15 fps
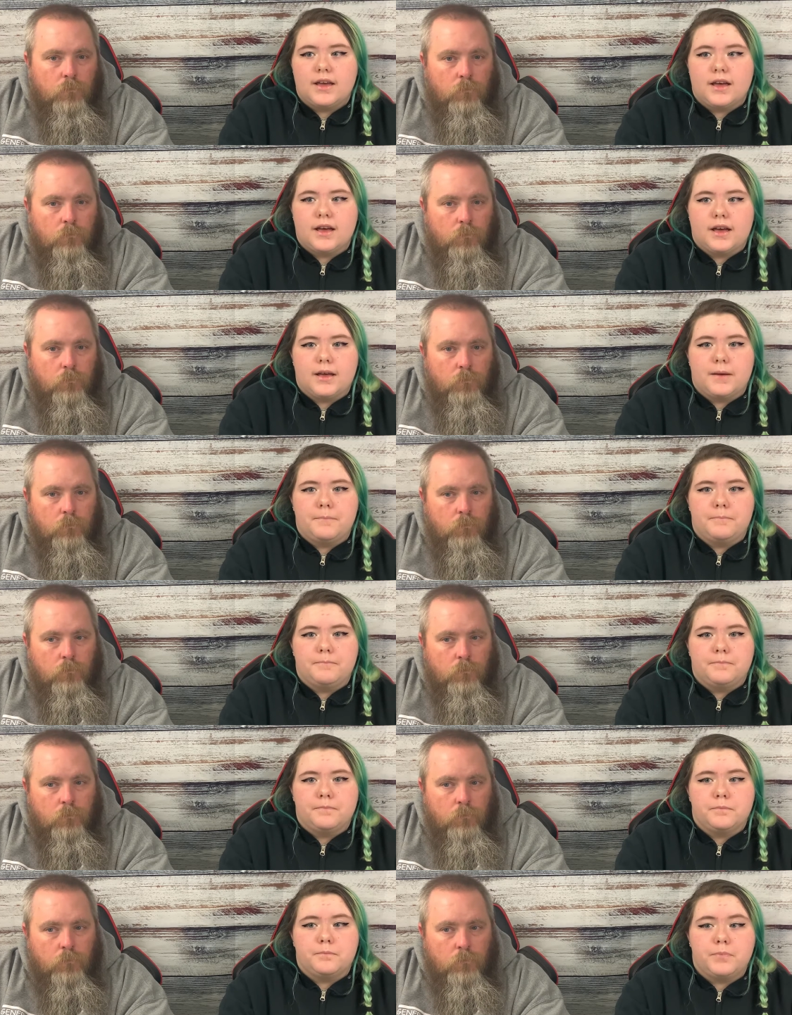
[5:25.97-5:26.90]

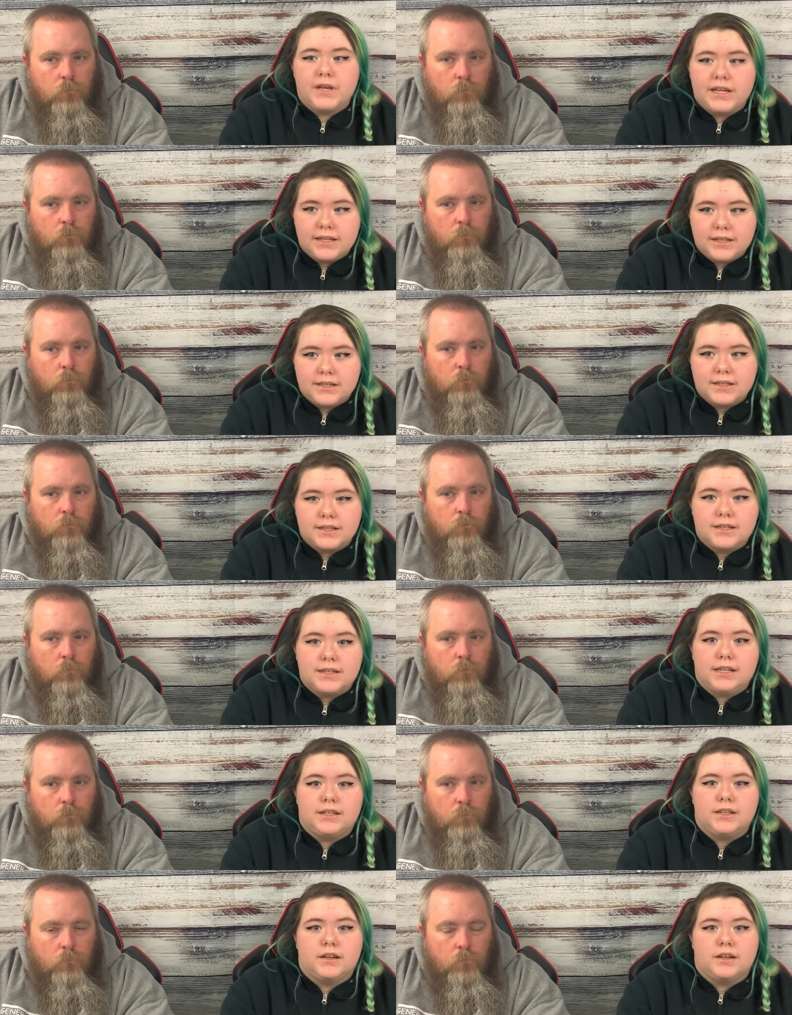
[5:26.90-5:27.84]
Speaker 1: Um, but
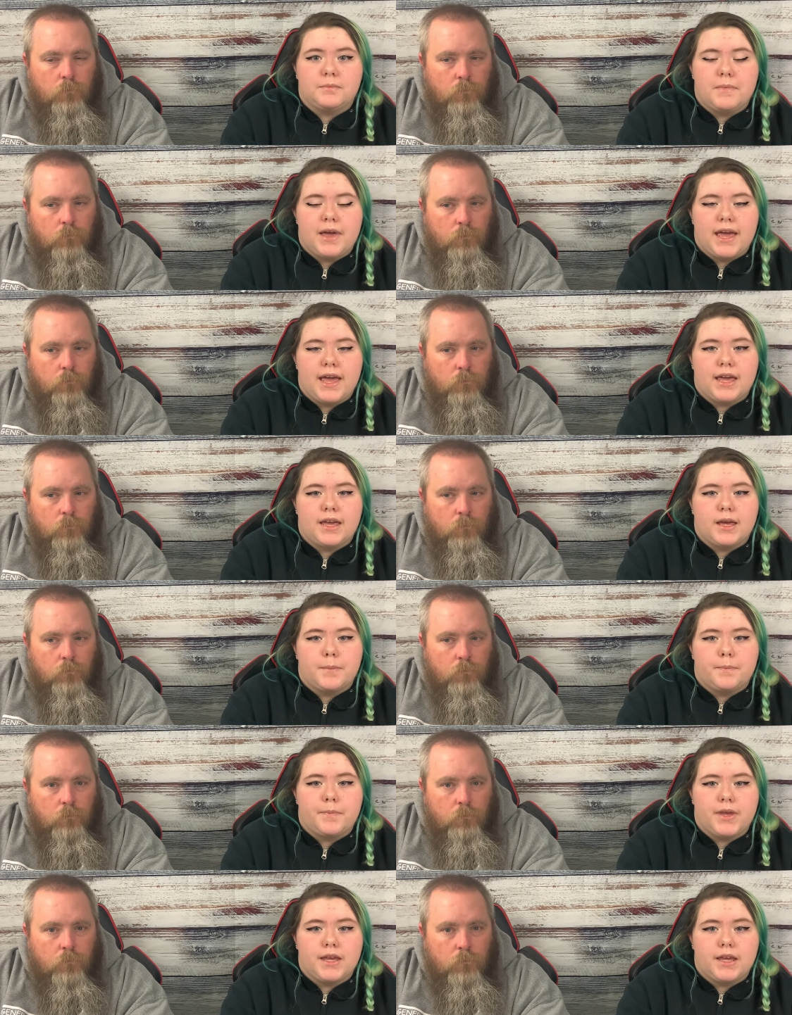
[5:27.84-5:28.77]
TikTok may
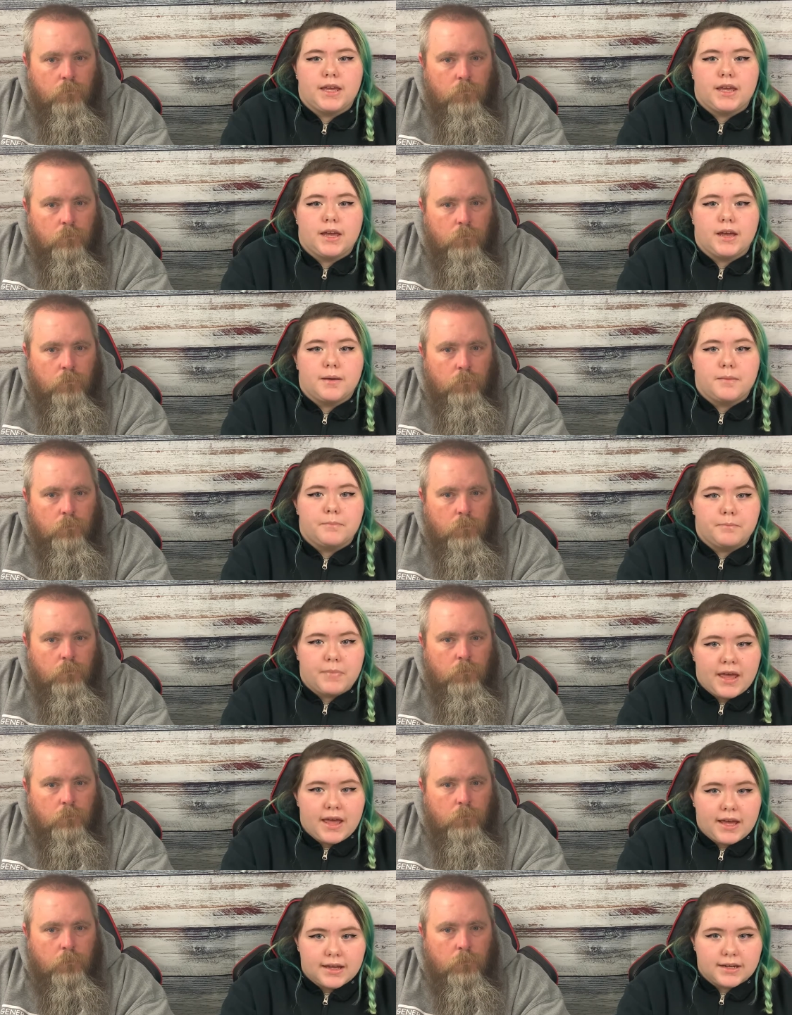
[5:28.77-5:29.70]
be
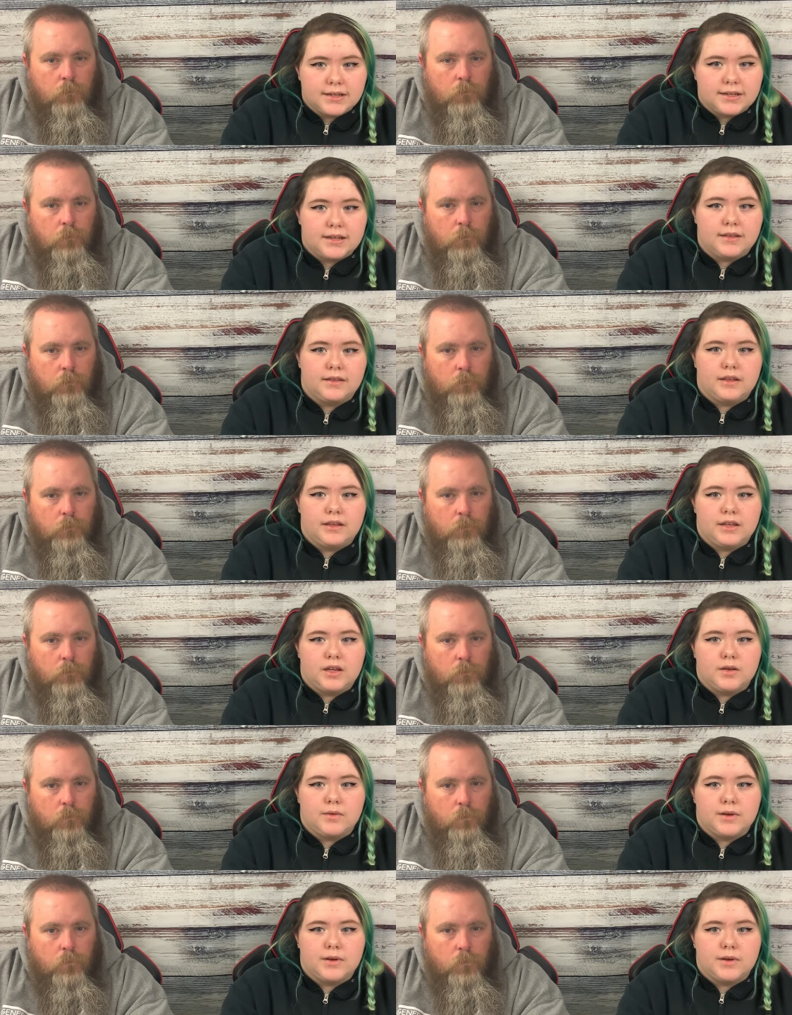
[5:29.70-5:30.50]
banned in the U